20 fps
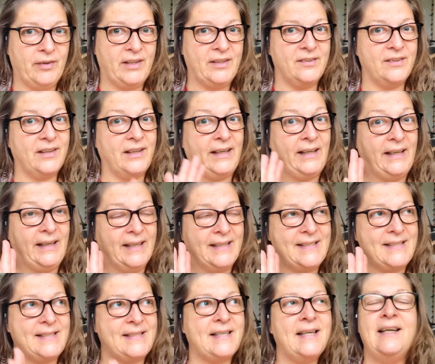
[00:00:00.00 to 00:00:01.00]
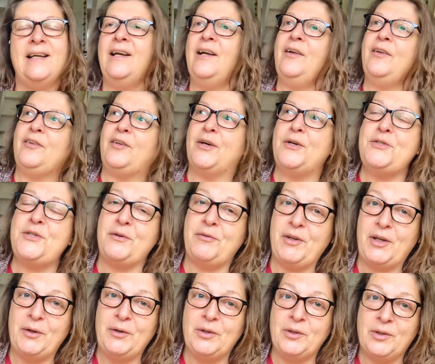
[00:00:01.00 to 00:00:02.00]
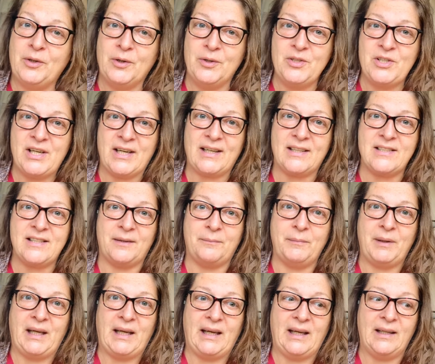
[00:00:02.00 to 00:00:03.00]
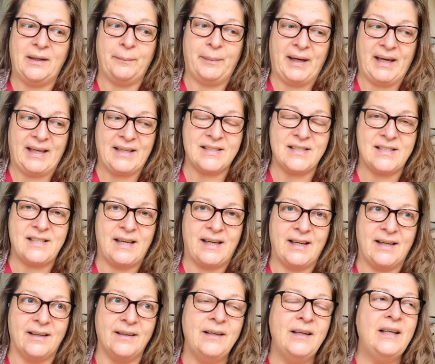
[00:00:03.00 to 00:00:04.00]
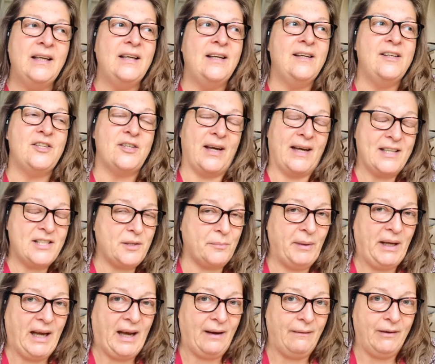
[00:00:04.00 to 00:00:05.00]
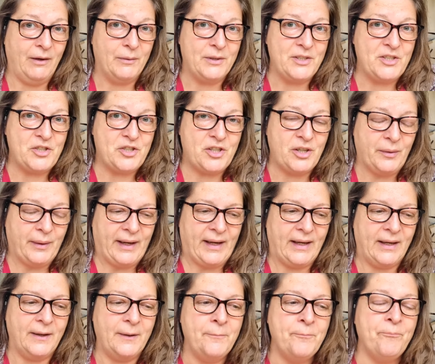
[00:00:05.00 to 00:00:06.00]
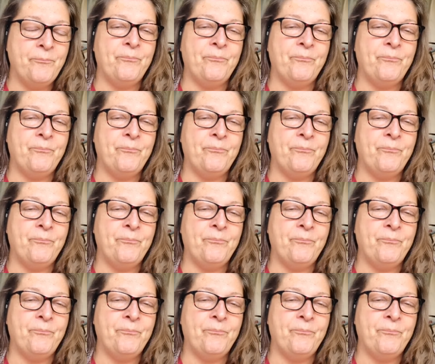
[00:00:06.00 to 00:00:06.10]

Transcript: And yes, those of you who contacted me in the past year to ask me how I was doing,